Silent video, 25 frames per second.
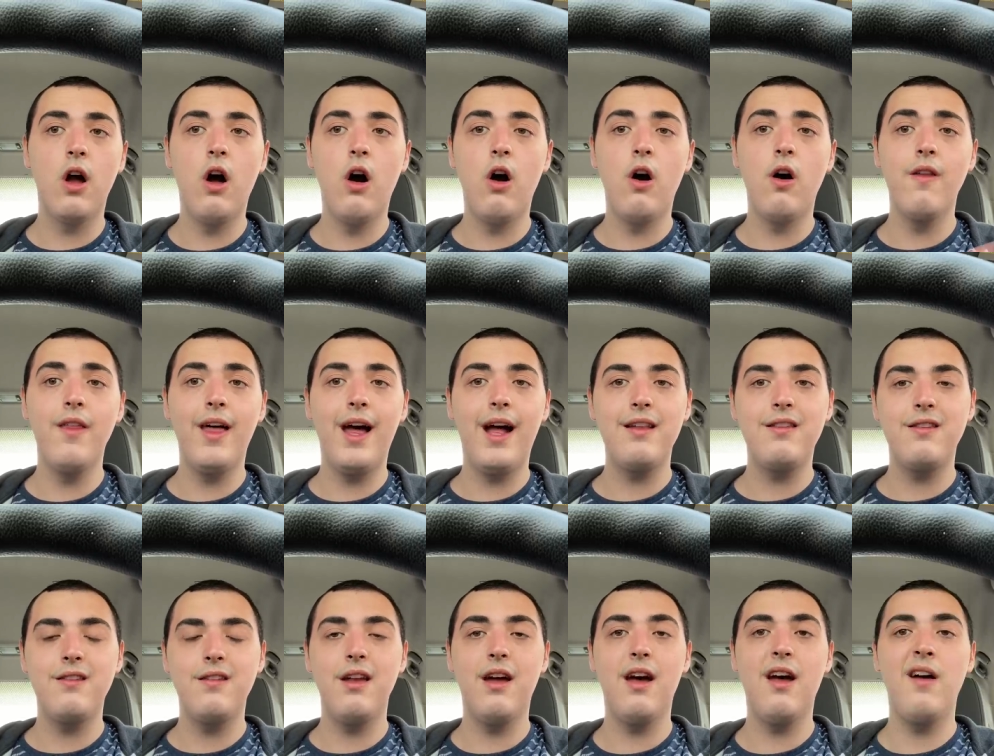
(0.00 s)
All that
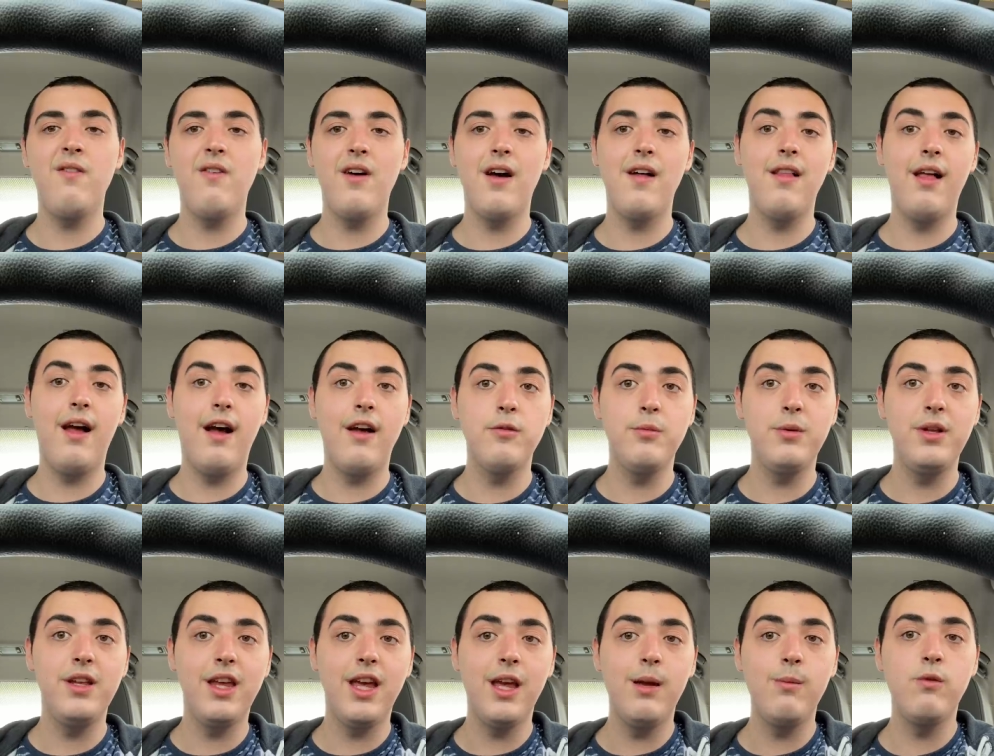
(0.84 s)
stuff allows
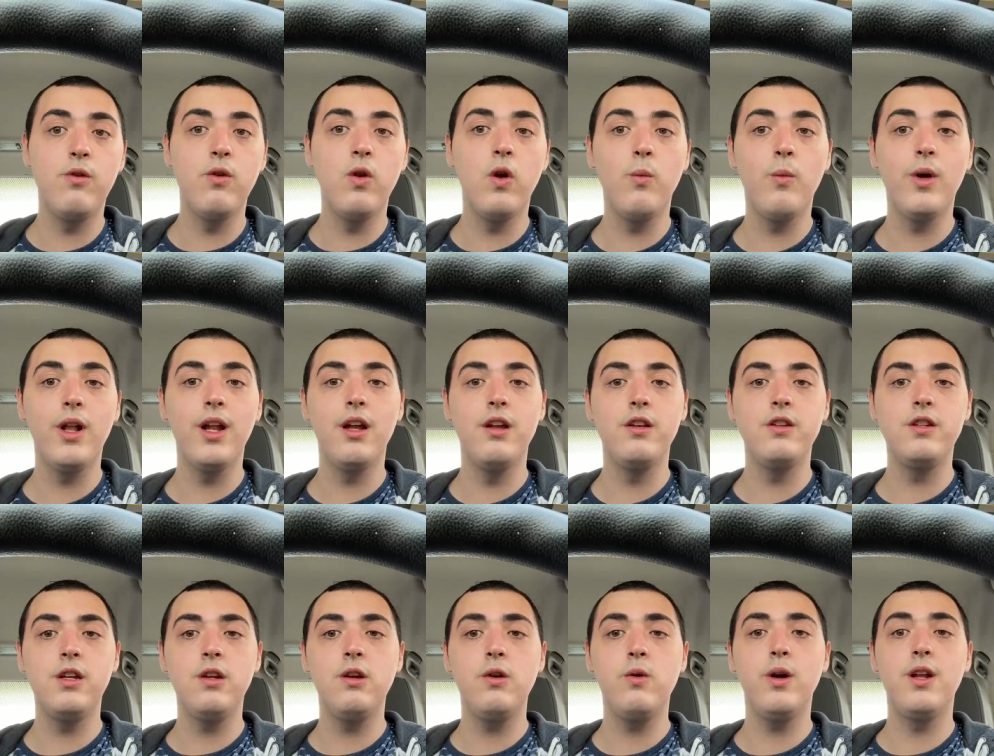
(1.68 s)
me to keep doing what I
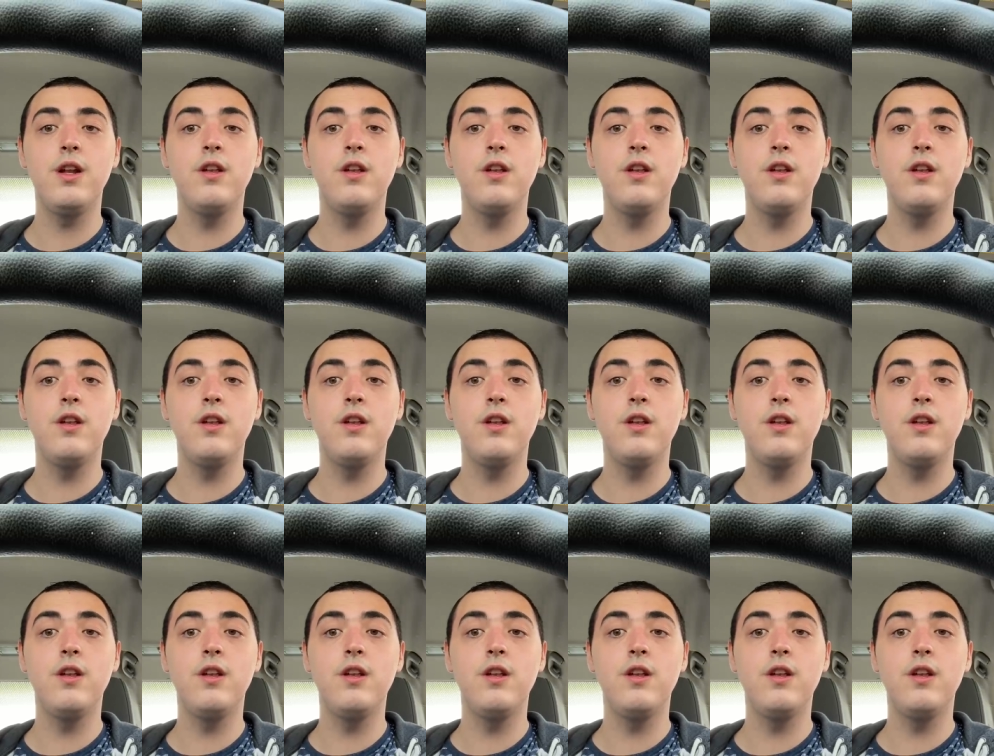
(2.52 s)
do,